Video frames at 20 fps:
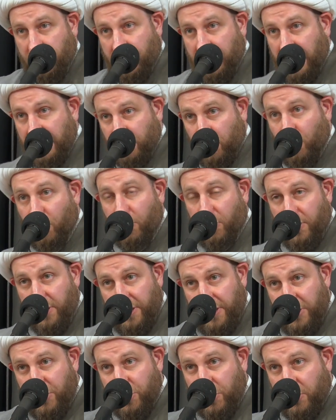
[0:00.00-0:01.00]
That whole
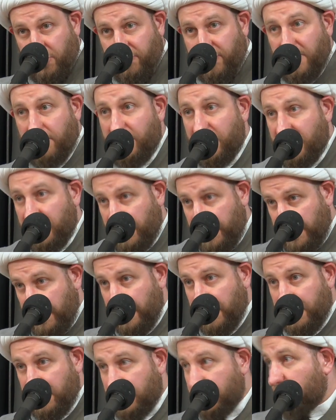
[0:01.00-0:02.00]
region of the Middle
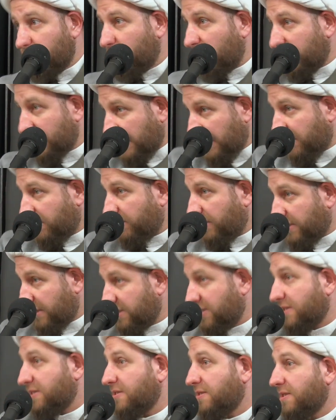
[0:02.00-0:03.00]
East was under
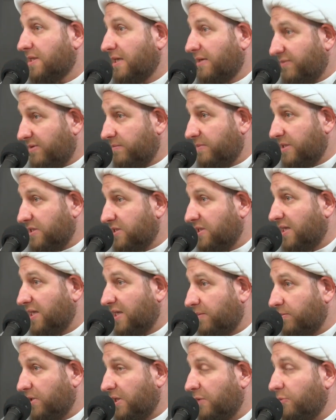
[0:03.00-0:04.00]
his government,
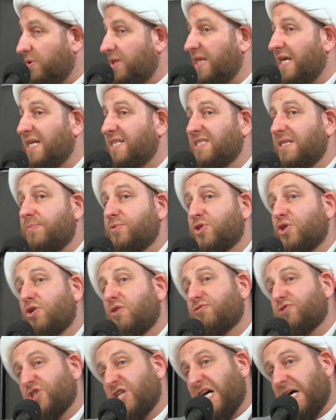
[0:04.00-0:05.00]
Salamullah, with the exception
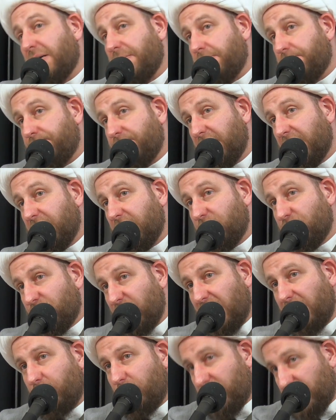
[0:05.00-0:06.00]
of Sham.
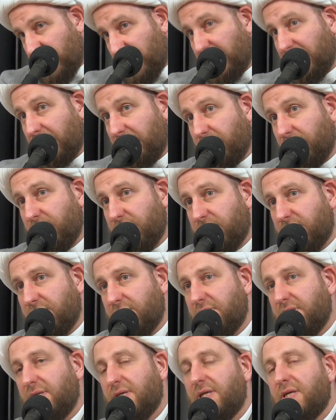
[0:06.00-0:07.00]
Sham was not under his
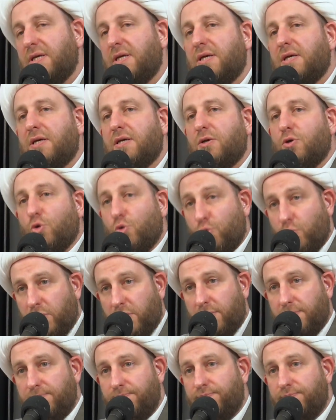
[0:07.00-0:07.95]
rule.